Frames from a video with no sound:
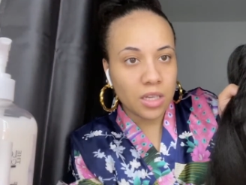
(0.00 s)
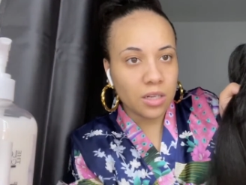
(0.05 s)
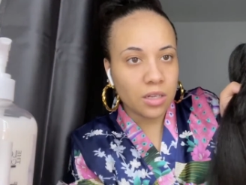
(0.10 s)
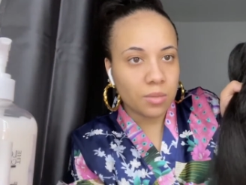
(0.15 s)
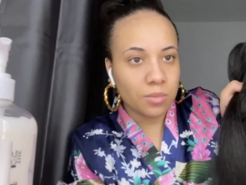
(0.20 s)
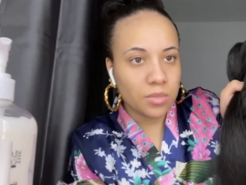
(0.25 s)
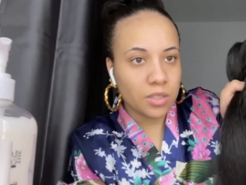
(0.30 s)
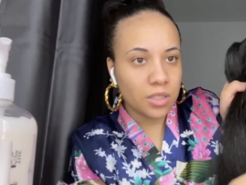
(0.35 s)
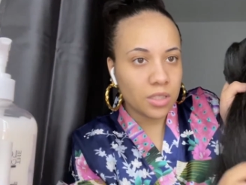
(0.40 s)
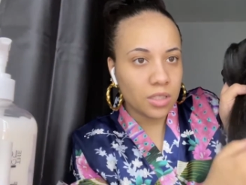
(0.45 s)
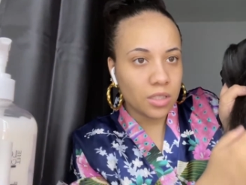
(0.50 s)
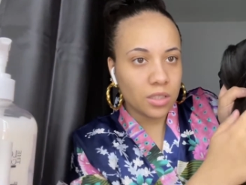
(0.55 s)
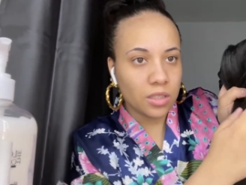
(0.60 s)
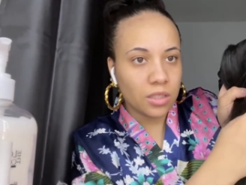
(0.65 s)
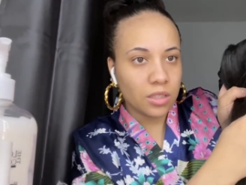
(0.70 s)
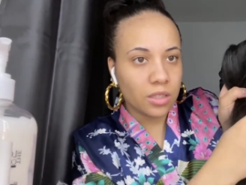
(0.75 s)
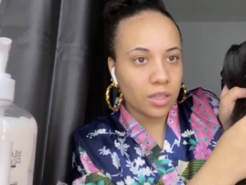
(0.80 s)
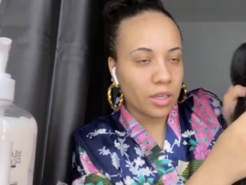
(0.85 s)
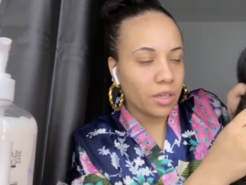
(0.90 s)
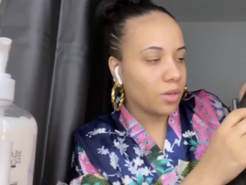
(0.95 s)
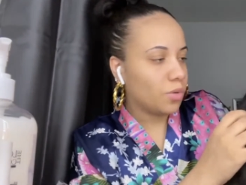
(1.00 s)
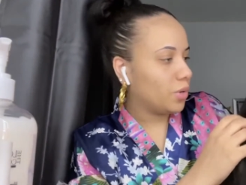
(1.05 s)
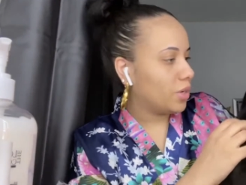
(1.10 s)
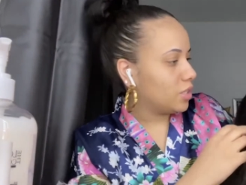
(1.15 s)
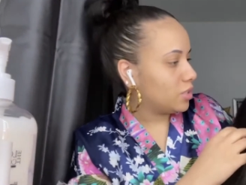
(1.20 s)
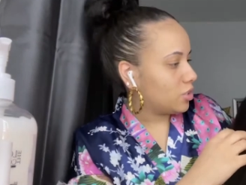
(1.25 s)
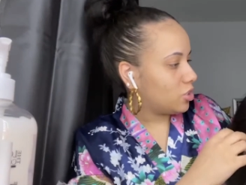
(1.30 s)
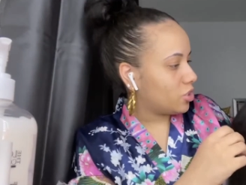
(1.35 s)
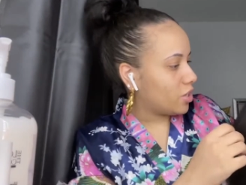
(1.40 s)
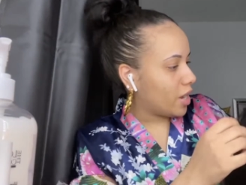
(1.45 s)
I'm digging. Like
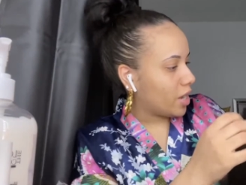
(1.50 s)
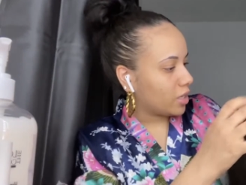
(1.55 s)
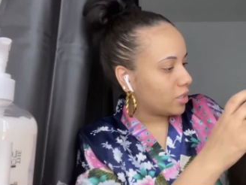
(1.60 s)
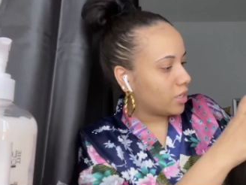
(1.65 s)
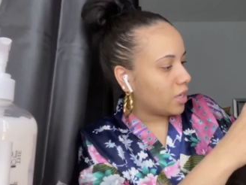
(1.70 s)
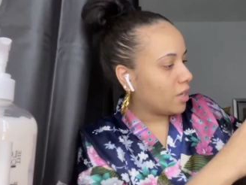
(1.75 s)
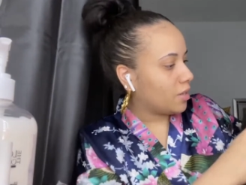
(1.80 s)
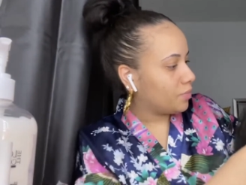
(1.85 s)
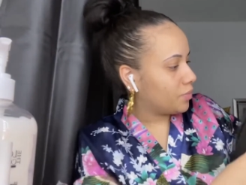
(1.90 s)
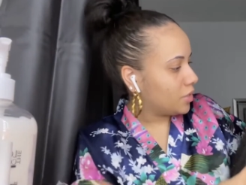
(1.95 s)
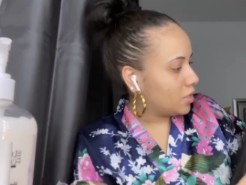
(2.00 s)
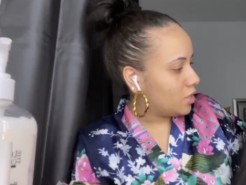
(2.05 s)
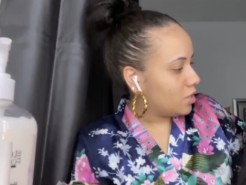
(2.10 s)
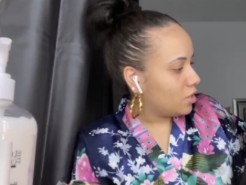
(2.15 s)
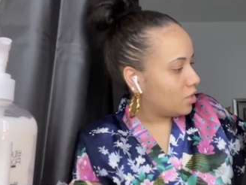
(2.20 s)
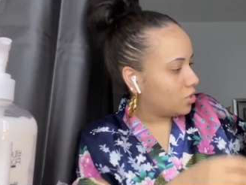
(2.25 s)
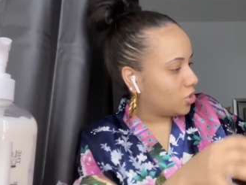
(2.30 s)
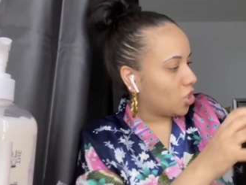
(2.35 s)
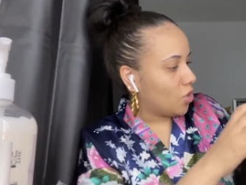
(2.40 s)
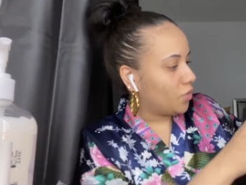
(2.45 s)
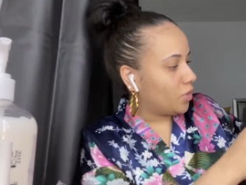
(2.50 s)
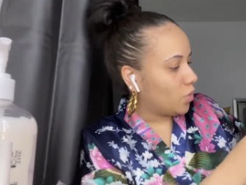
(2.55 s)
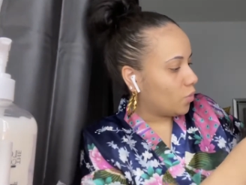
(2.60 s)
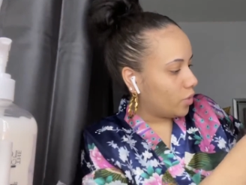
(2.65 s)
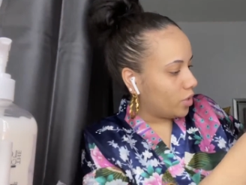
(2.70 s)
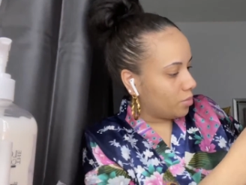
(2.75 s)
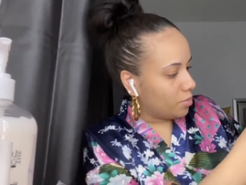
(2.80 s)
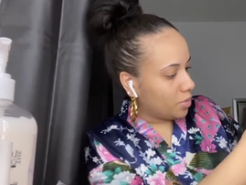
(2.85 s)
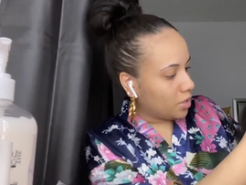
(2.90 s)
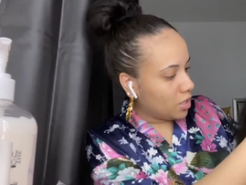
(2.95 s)
where's the tracks at? So if the
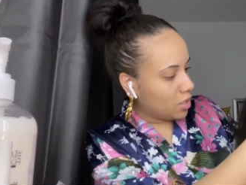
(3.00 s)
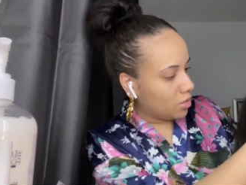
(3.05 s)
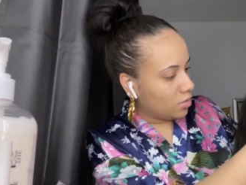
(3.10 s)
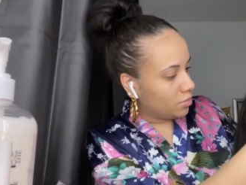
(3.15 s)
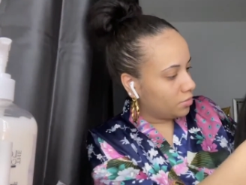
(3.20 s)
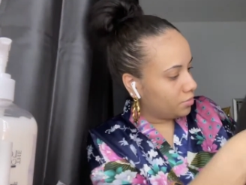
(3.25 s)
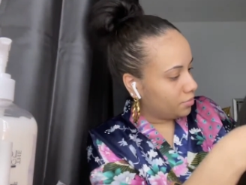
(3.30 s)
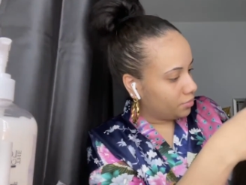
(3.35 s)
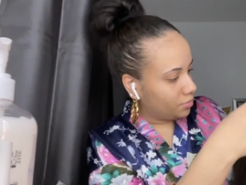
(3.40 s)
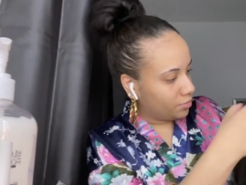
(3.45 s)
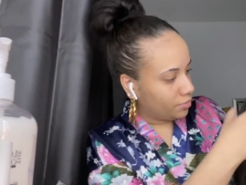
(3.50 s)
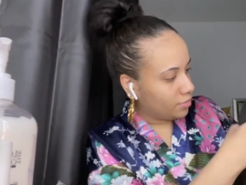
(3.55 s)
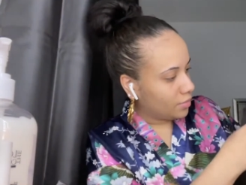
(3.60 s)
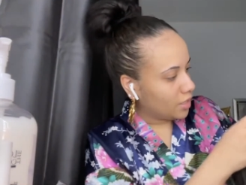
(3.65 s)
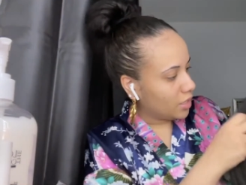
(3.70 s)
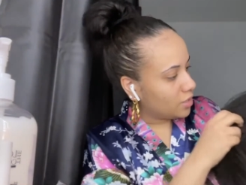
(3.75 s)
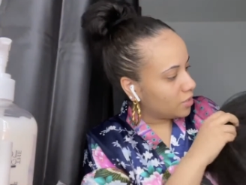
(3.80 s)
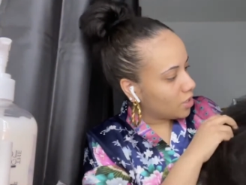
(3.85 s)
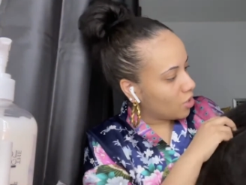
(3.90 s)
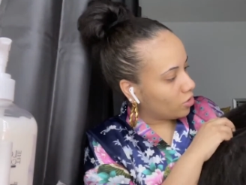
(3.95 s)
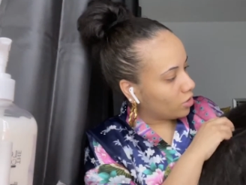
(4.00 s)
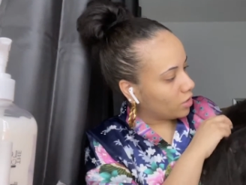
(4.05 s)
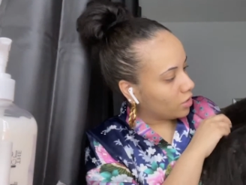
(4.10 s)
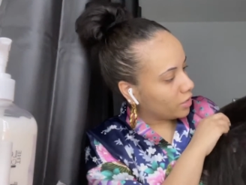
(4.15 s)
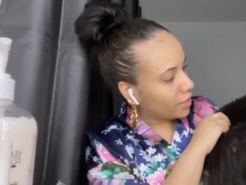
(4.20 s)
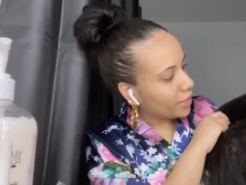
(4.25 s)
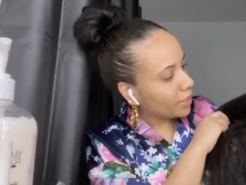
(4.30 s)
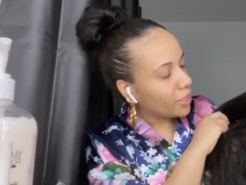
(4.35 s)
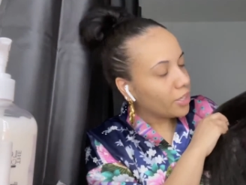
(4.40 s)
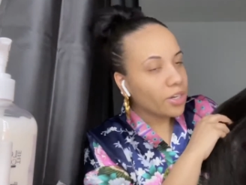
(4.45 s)
wind blow, it's gonna look
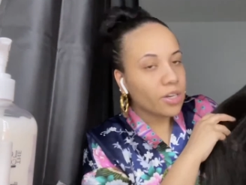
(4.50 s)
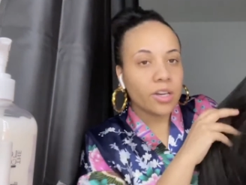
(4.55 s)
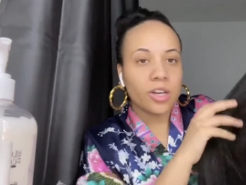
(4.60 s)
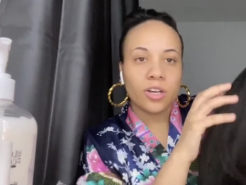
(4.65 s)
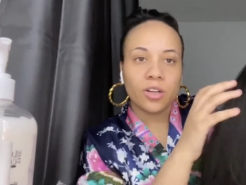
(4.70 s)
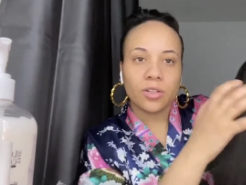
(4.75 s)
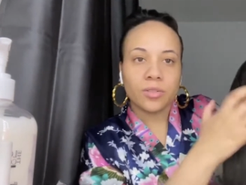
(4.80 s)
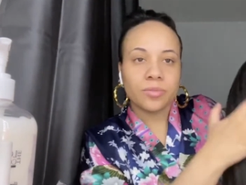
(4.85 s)
like your hair.